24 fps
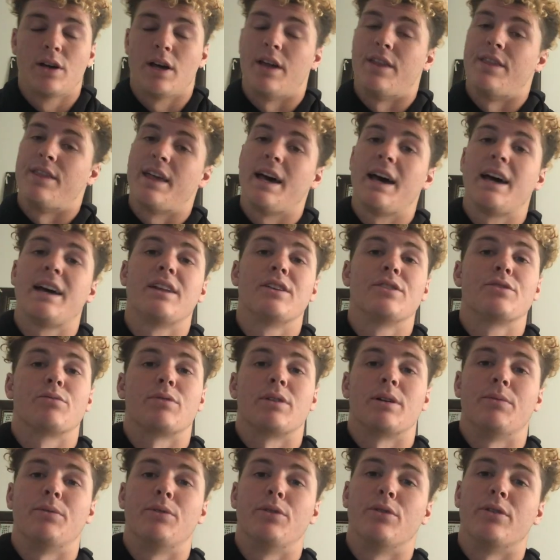And that is
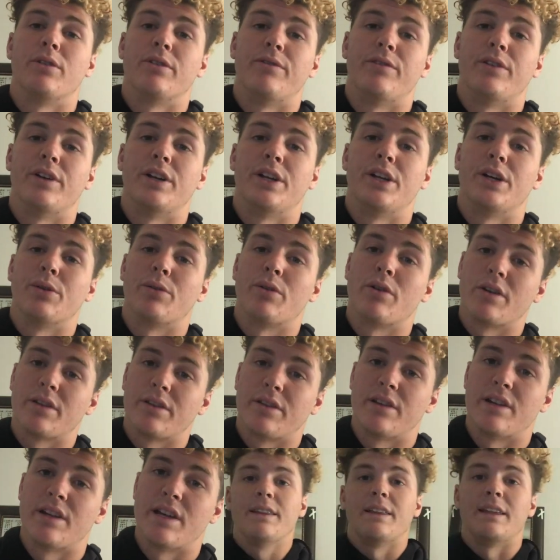what I'm doing a video on
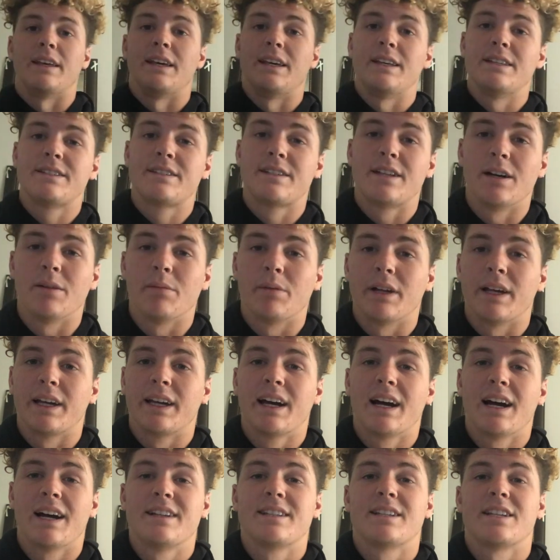today. The NCAA,
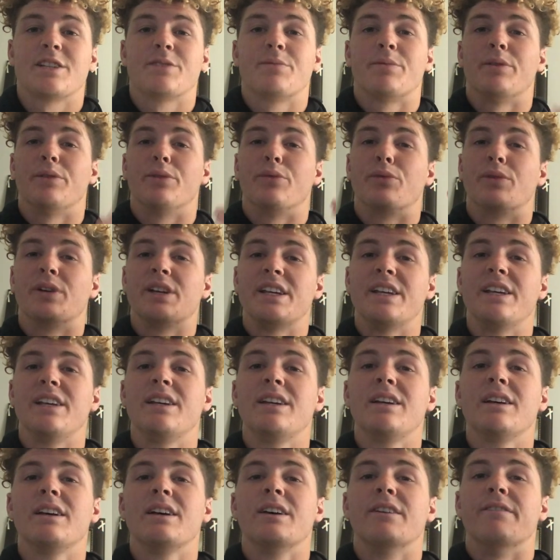guys, has been
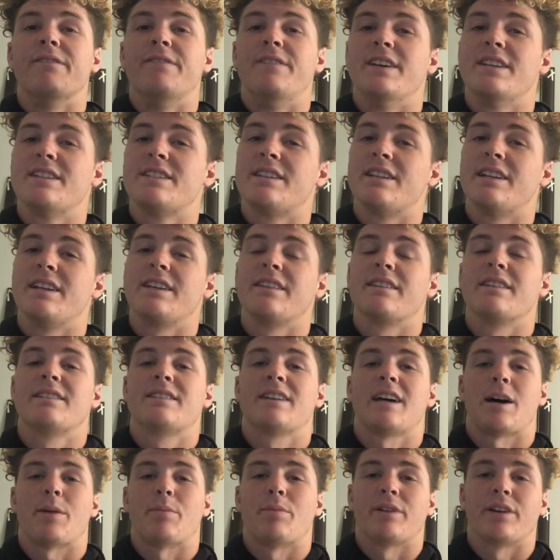revisiting the
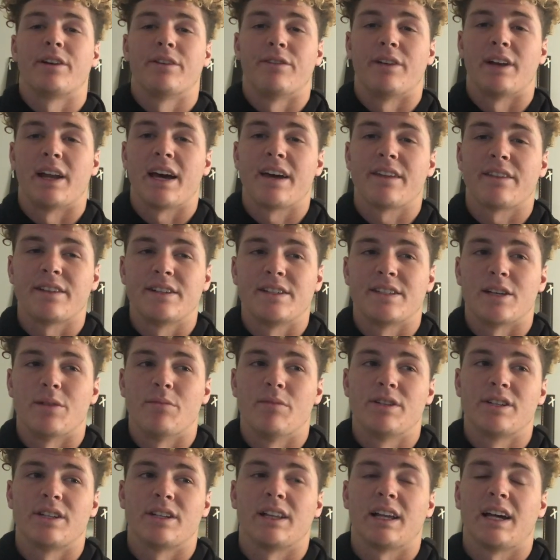topic of an athlete's
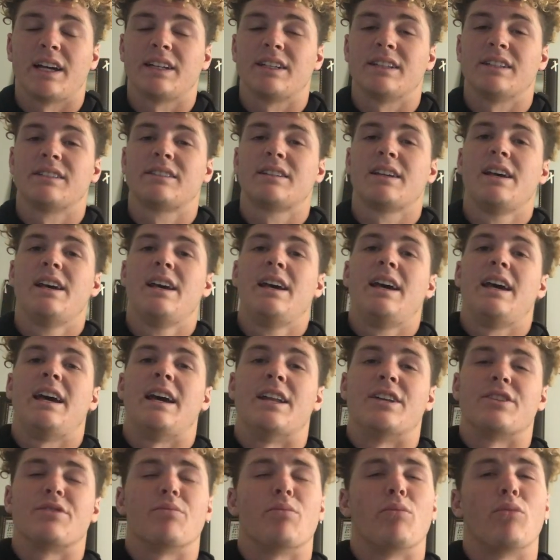image and likeness,
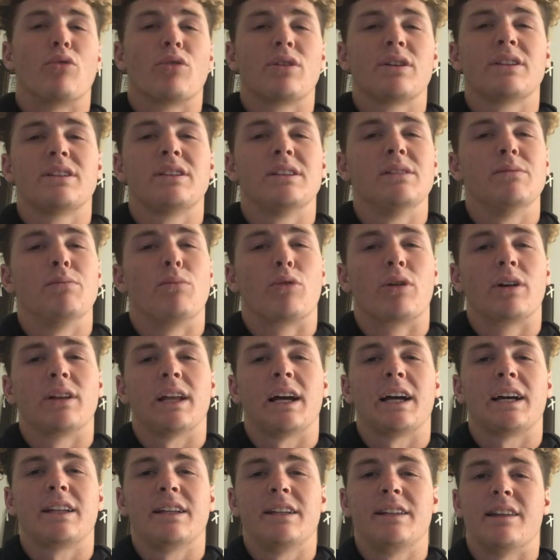and is more
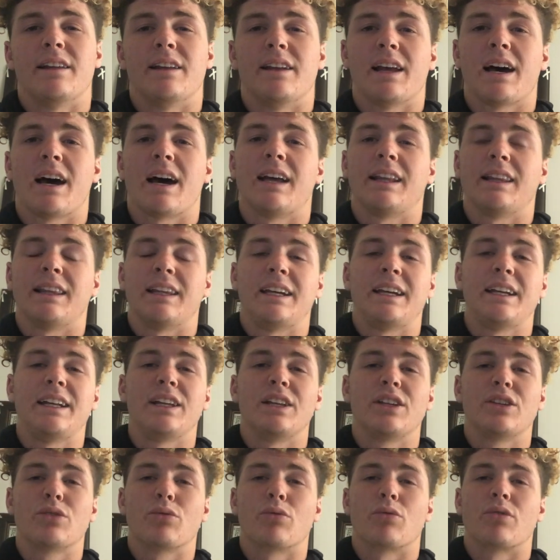likely than not
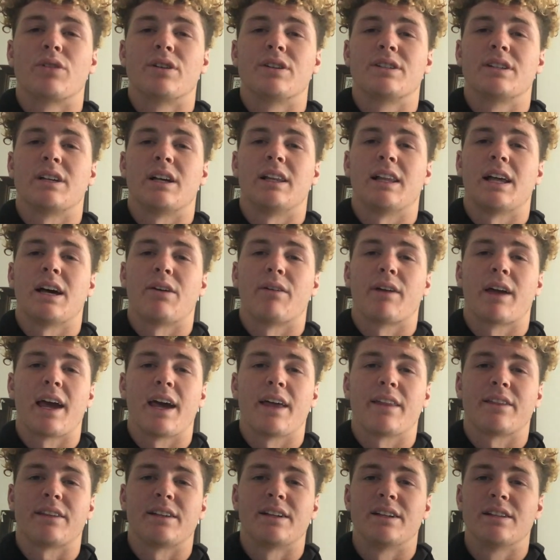leaning towards allowing
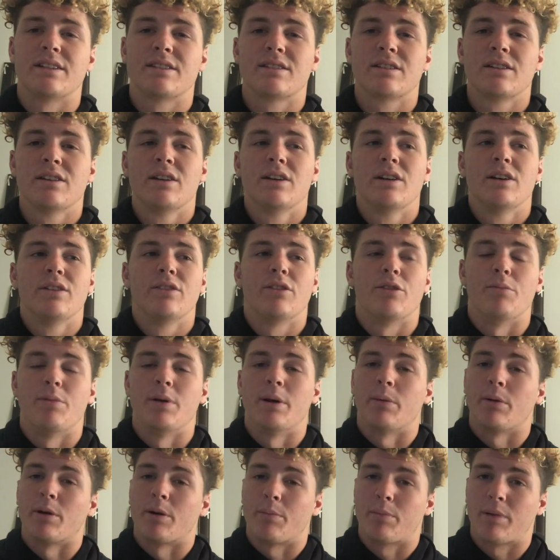athletes to be
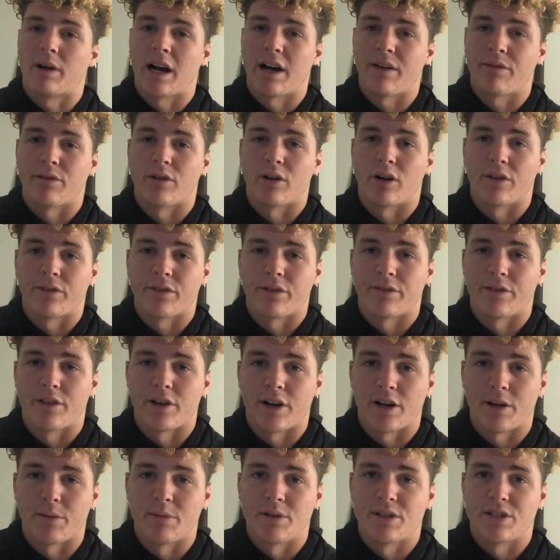able to profit off of
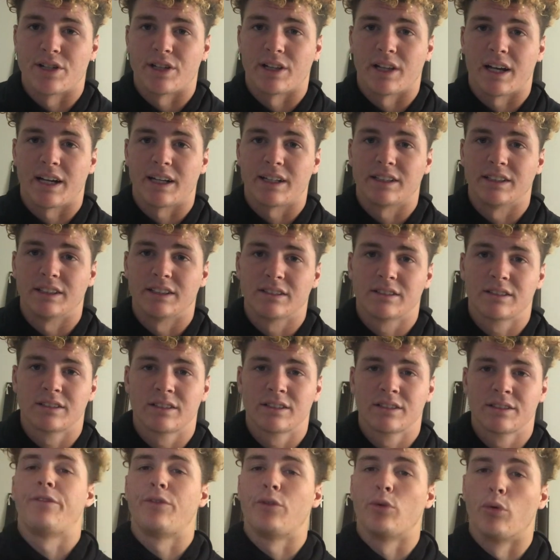their image and likeness.
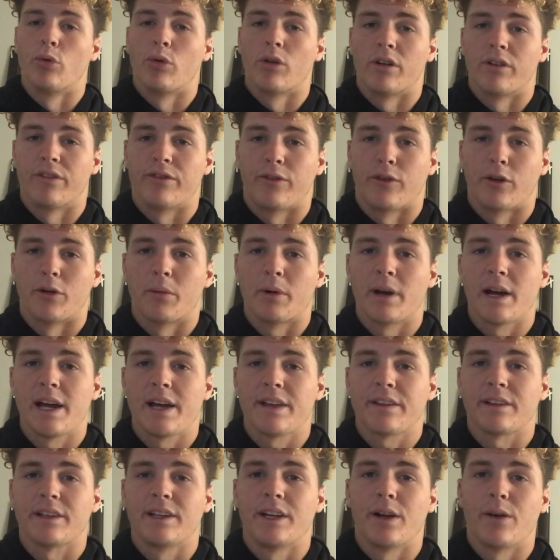If you are a former
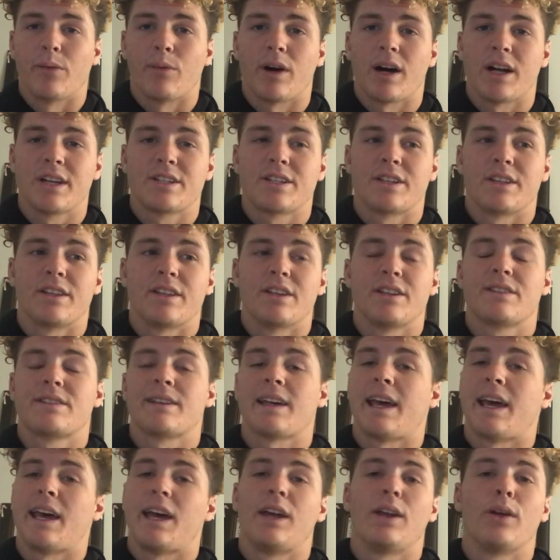athlete and watching this,
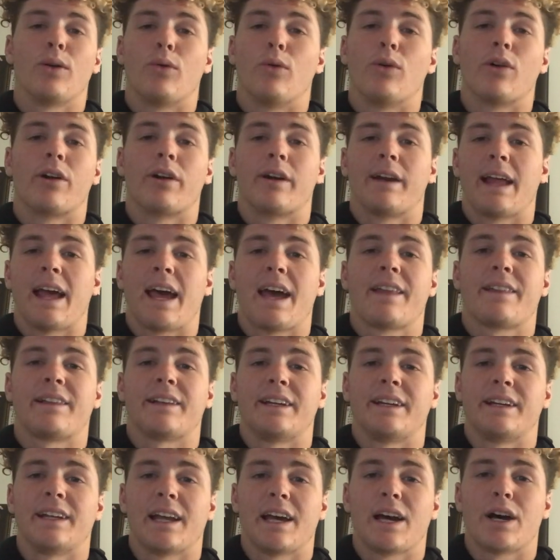and or an
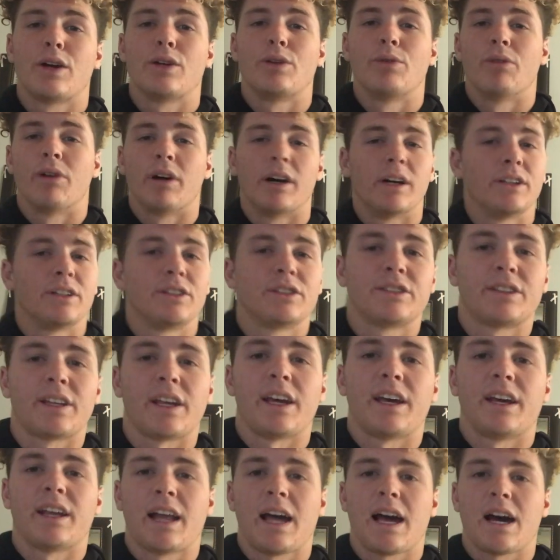athlete now, you
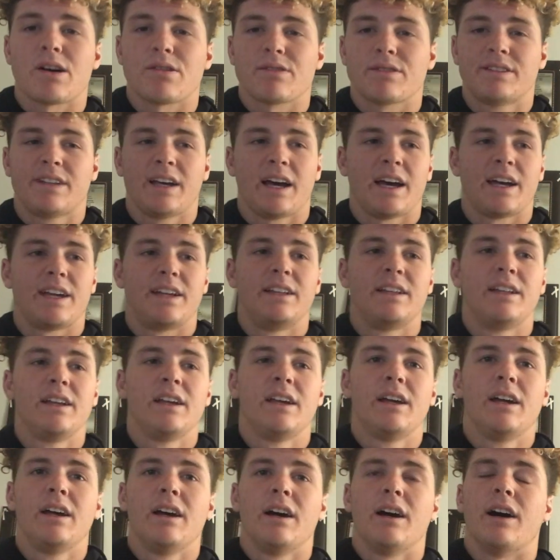understand how tight
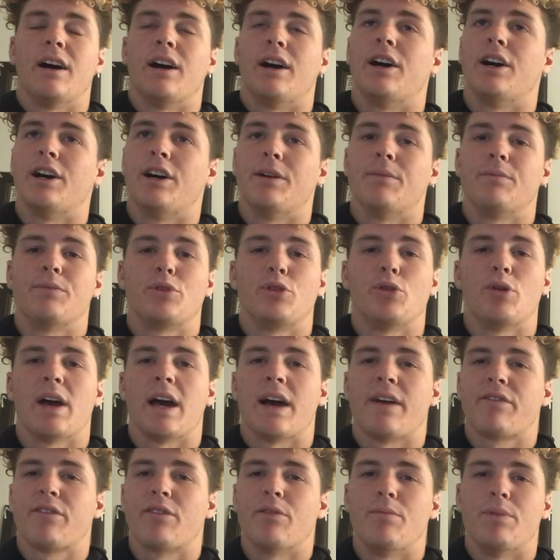you
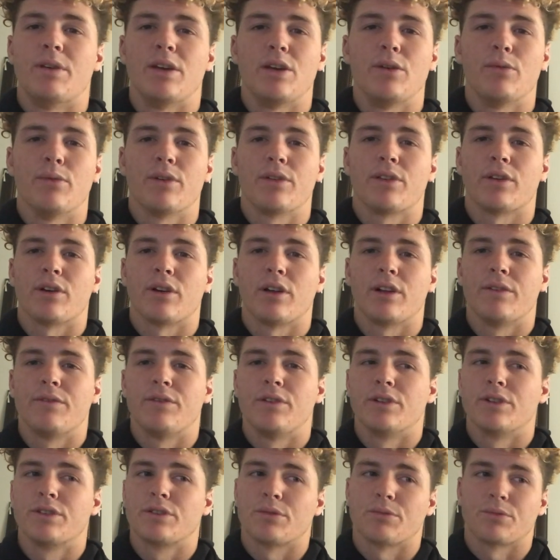have to be with all of
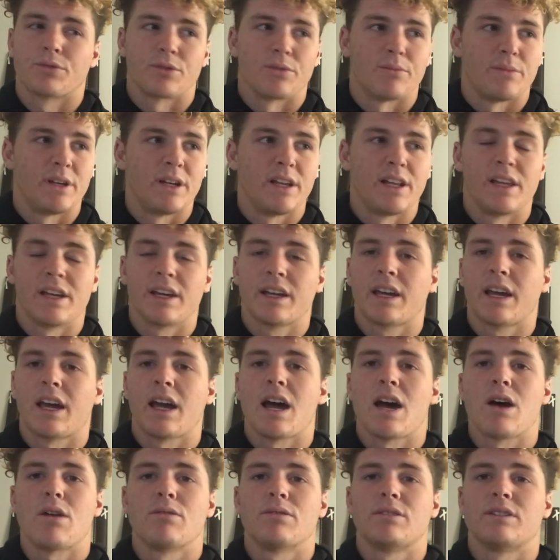your social media
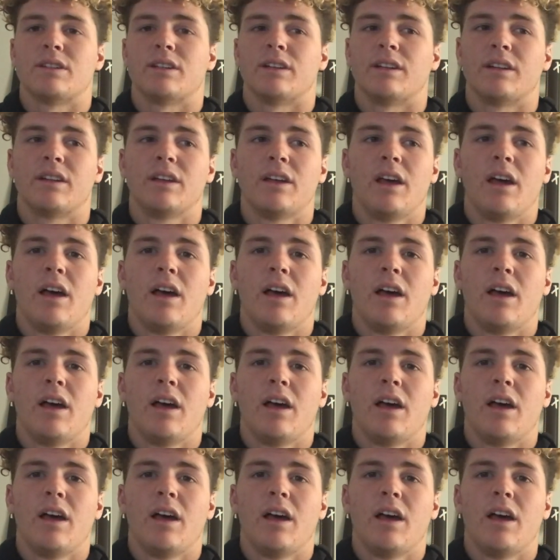accounts, and